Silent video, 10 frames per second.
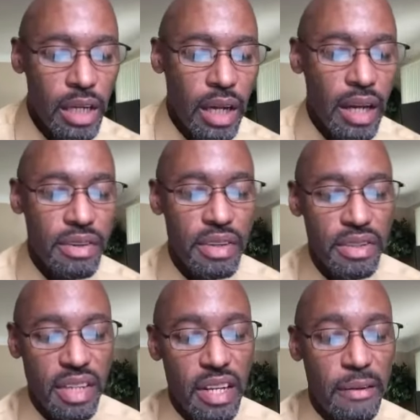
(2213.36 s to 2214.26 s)
And she
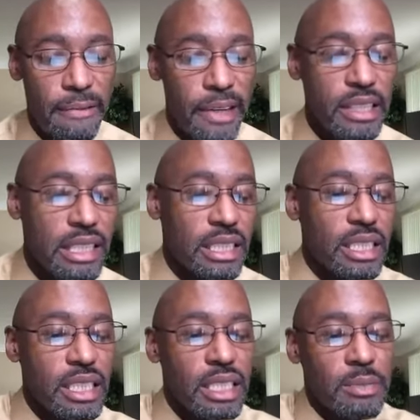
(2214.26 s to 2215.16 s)
said, The
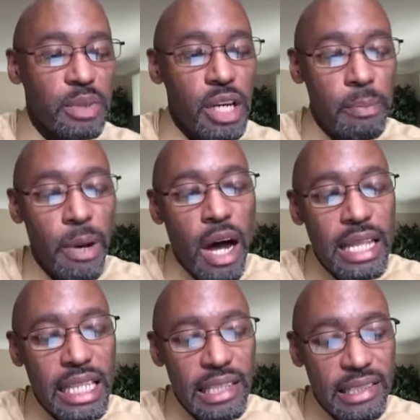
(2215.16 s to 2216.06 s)
Philistines be
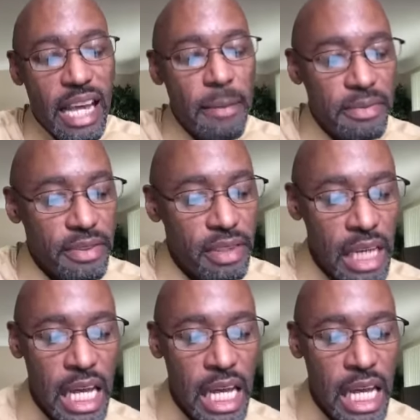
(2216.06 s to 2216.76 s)
upon thee, Samson.